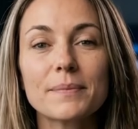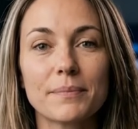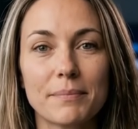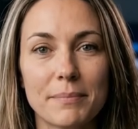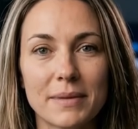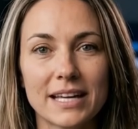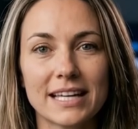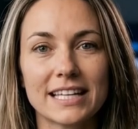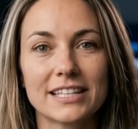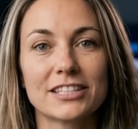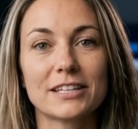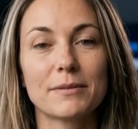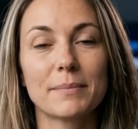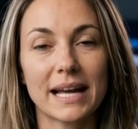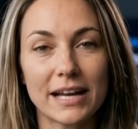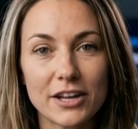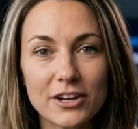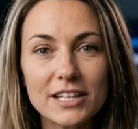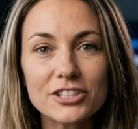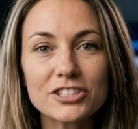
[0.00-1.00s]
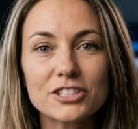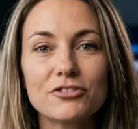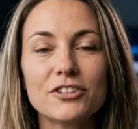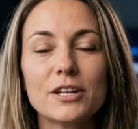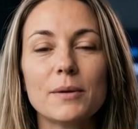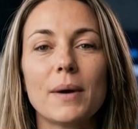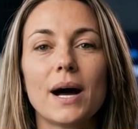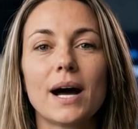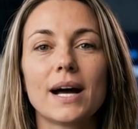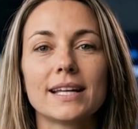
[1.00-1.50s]
meaning speculative
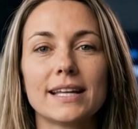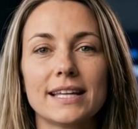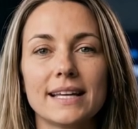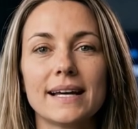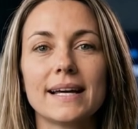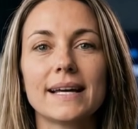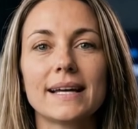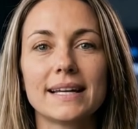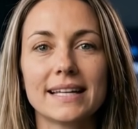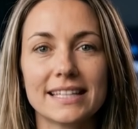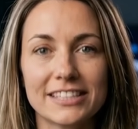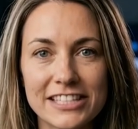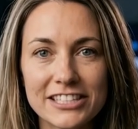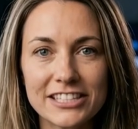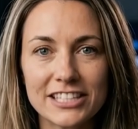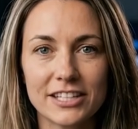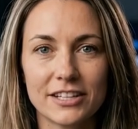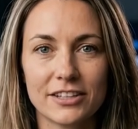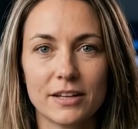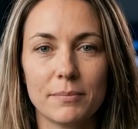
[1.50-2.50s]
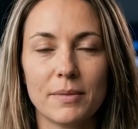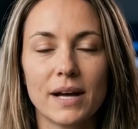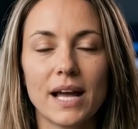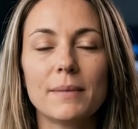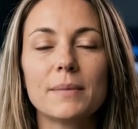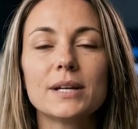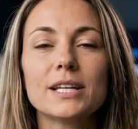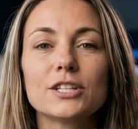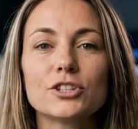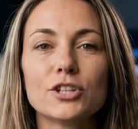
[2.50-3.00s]
demand is still the
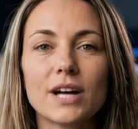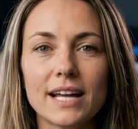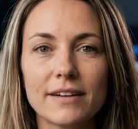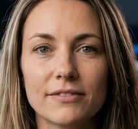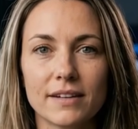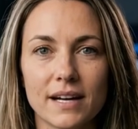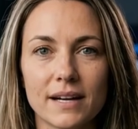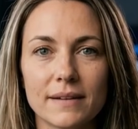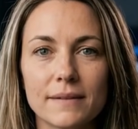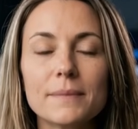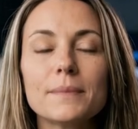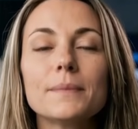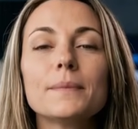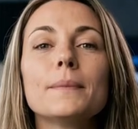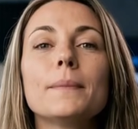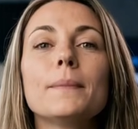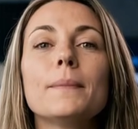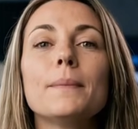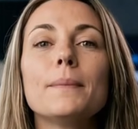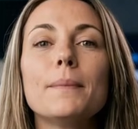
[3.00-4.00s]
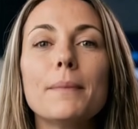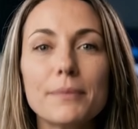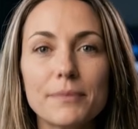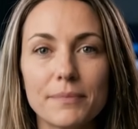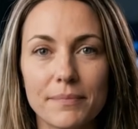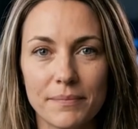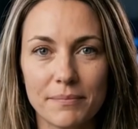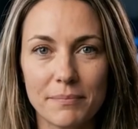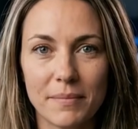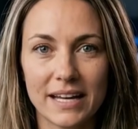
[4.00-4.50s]
primary driver.
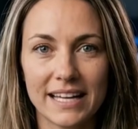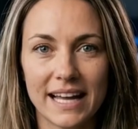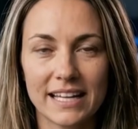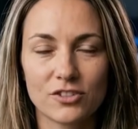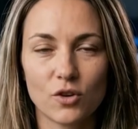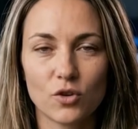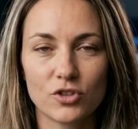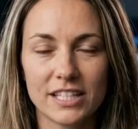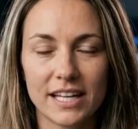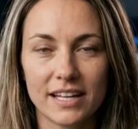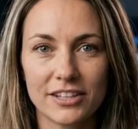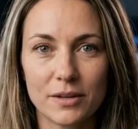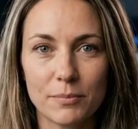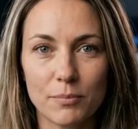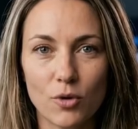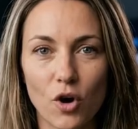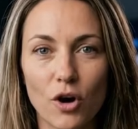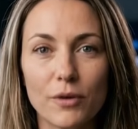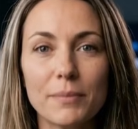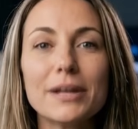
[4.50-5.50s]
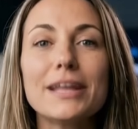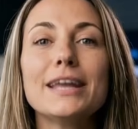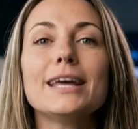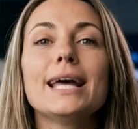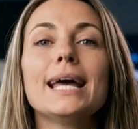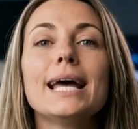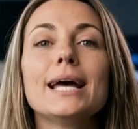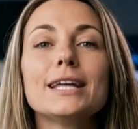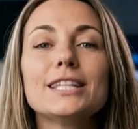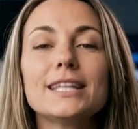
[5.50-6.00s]
But as ODL deployment
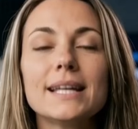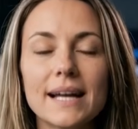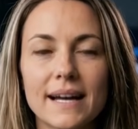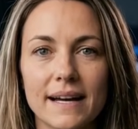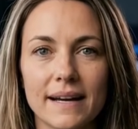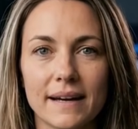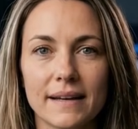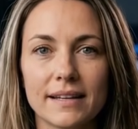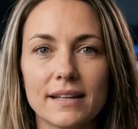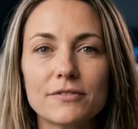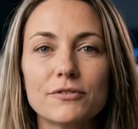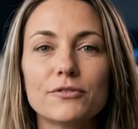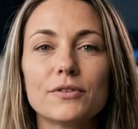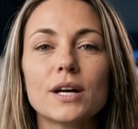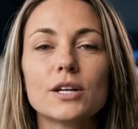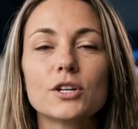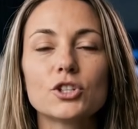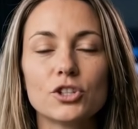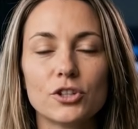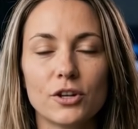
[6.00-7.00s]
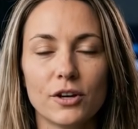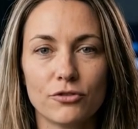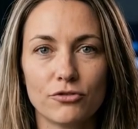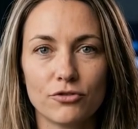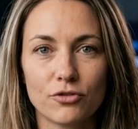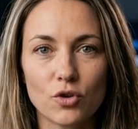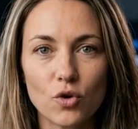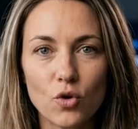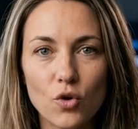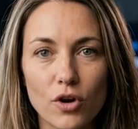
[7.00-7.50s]
scales, the functional
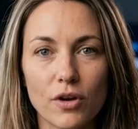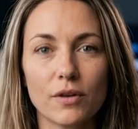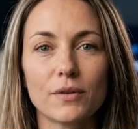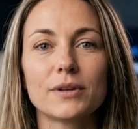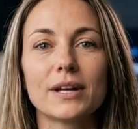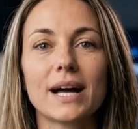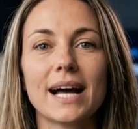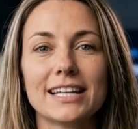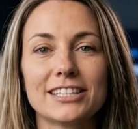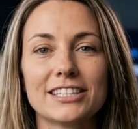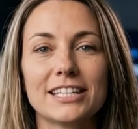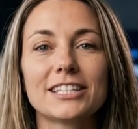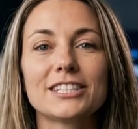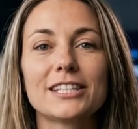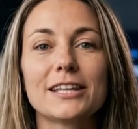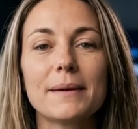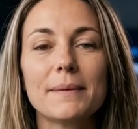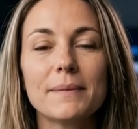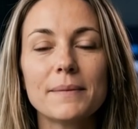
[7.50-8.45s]
floor rises.